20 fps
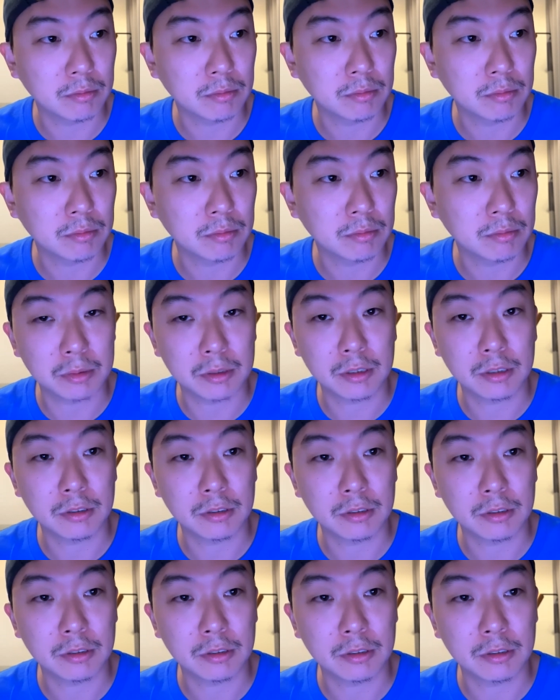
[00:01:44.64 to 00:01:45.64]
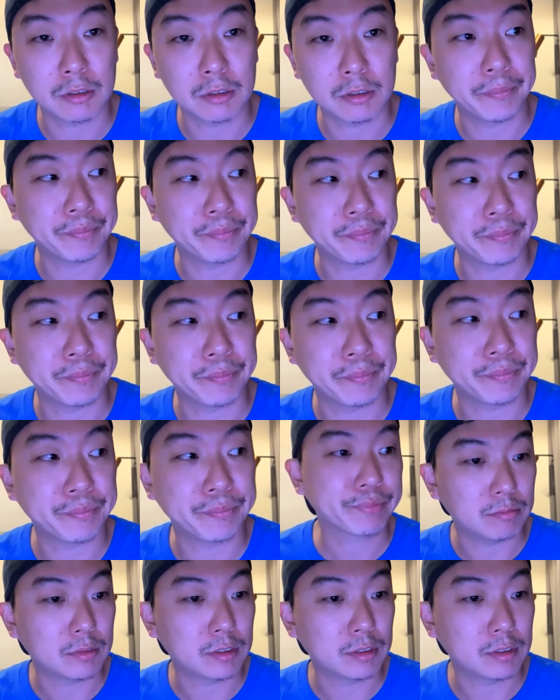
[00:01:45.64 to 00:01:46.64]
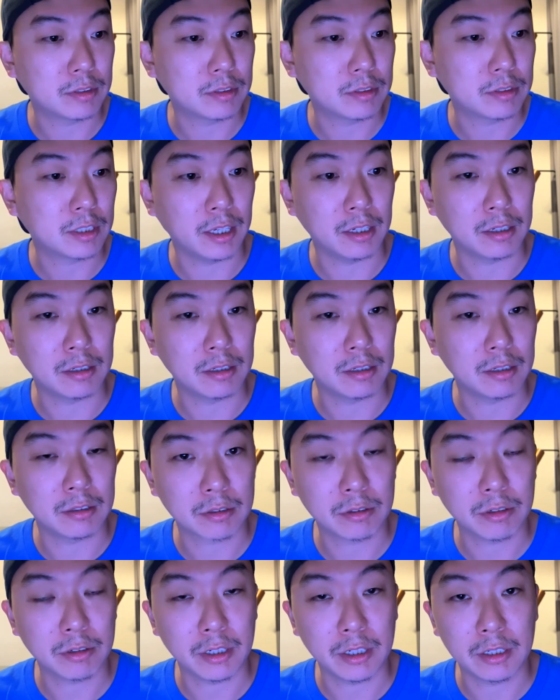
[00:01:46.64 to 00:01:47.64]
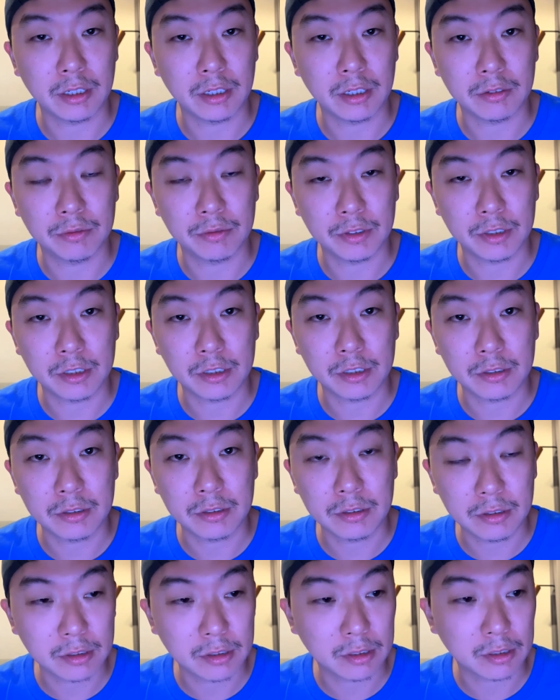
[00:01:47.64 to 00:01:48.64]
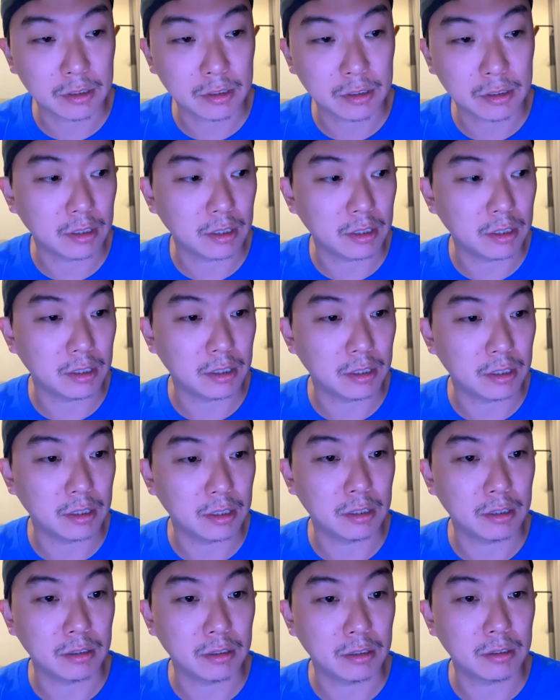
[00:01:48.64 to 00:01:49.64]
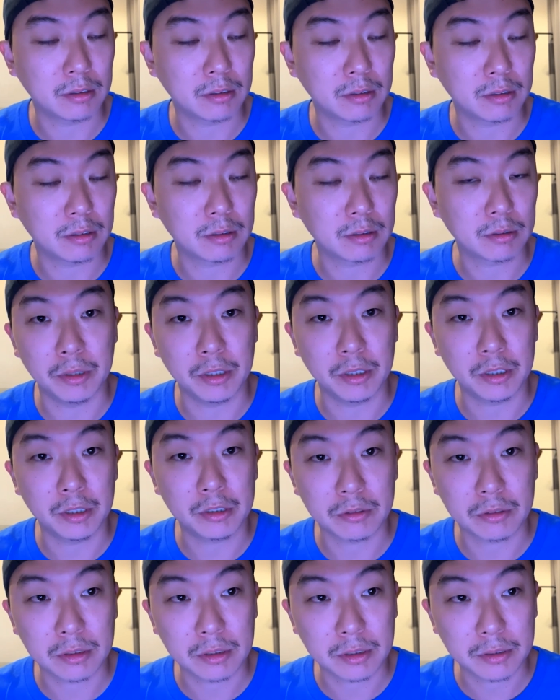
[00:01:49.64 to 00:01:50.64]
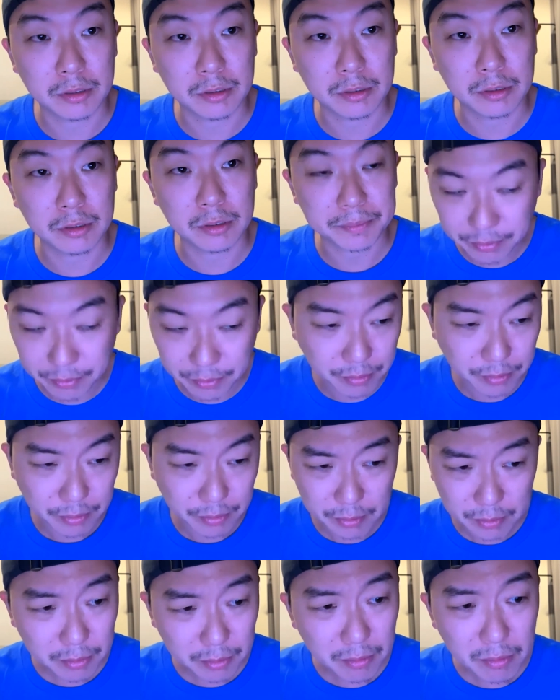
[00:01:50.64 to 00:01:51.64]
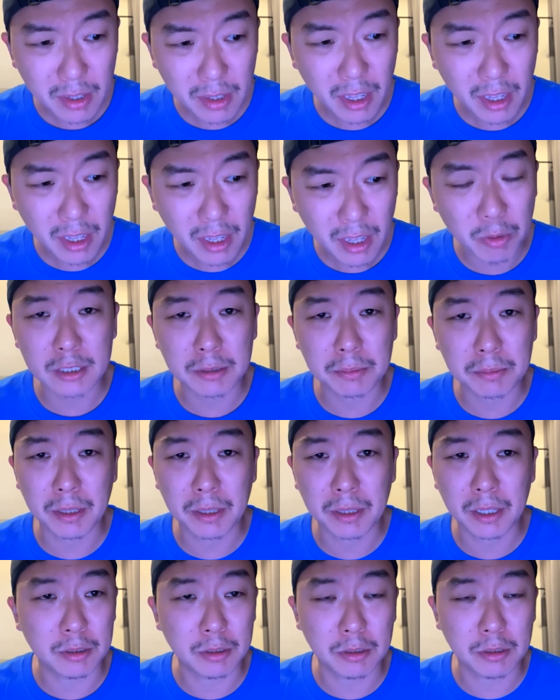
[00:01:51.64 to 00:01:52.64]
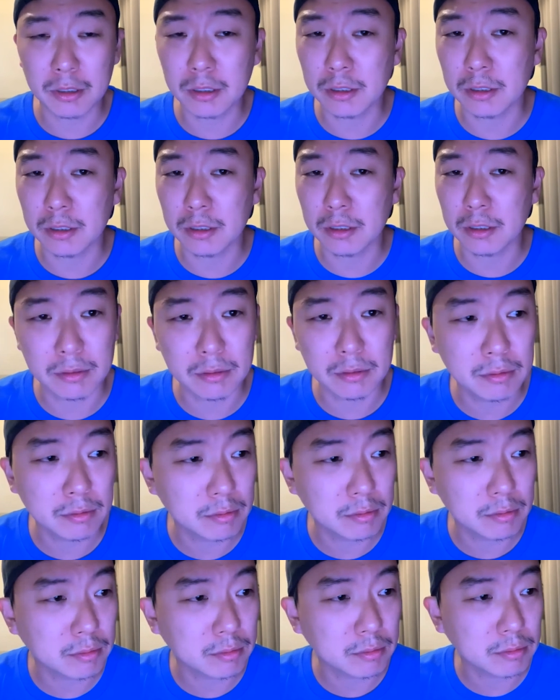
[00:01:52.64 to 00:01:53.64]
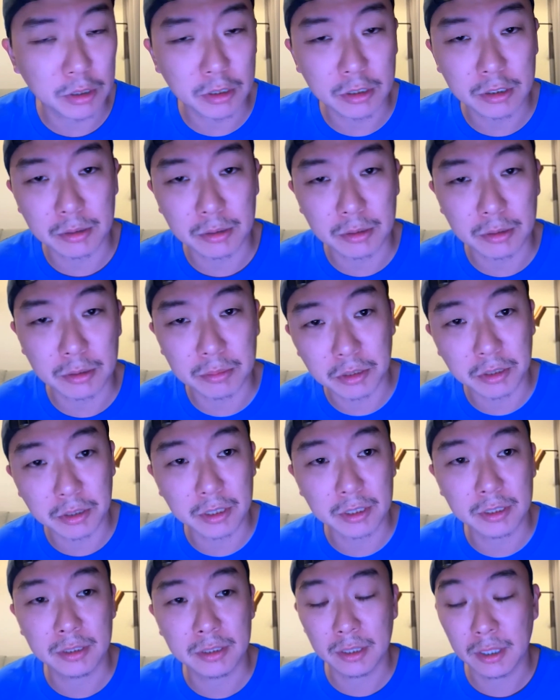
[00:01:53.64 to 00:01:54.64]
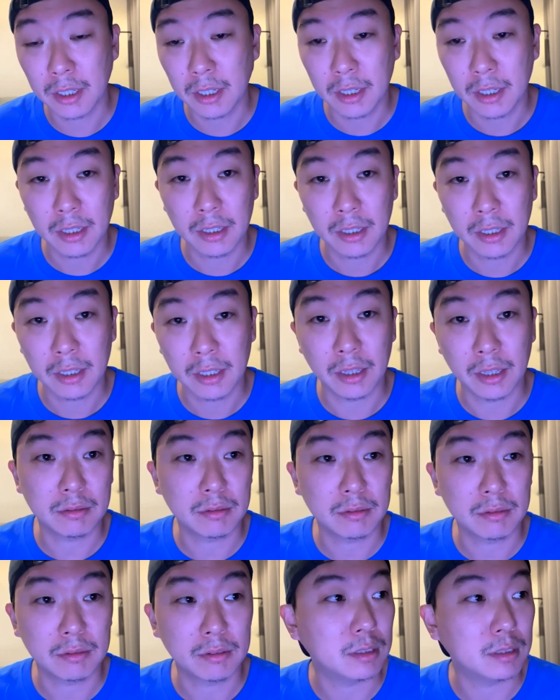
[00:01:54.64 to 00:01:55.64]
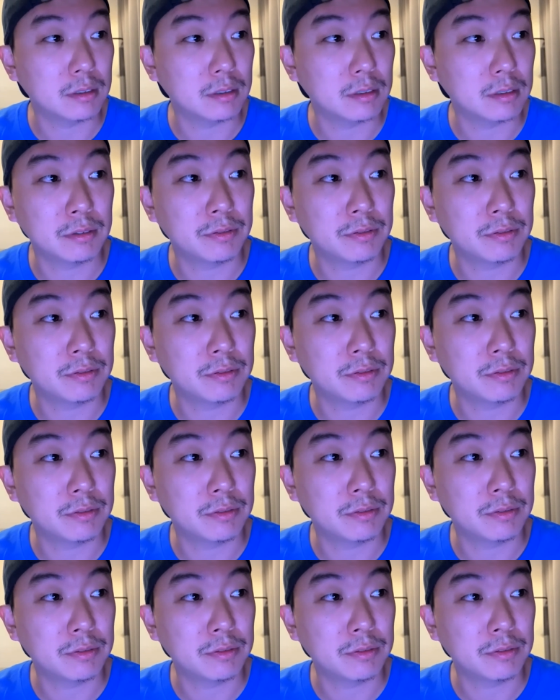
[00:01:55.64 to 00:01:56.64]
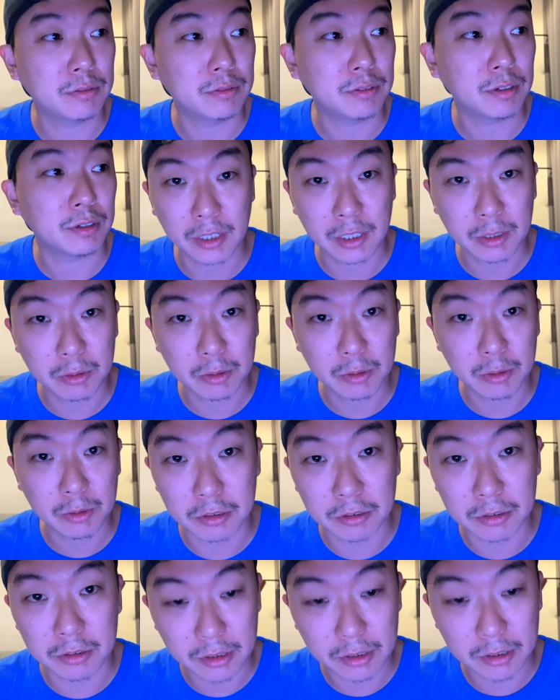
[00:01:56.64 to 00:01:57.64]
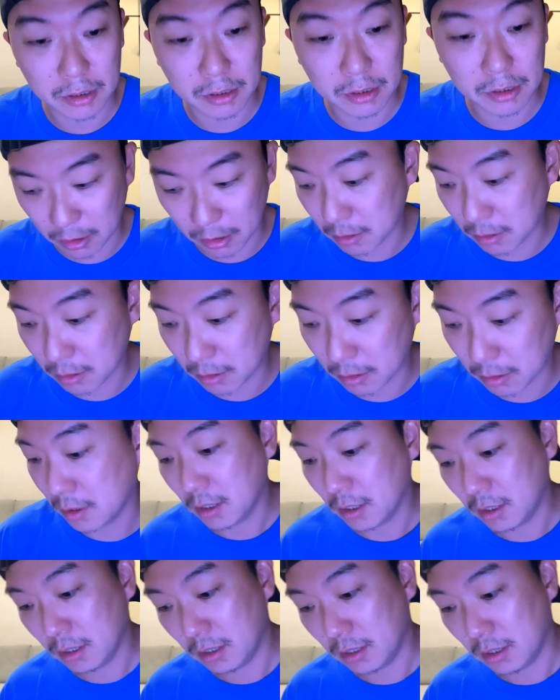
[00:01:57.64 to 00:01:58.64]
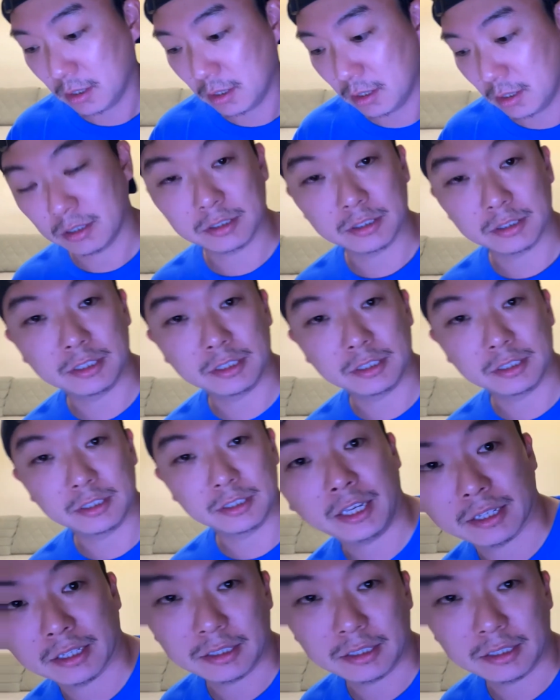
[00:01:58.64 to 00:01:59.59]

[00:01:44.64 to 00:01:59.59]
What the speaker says: be able to tell our creative visions through commercials. And we get to play with all the awesome toys that the fine folks of Hollywood use. So yeah,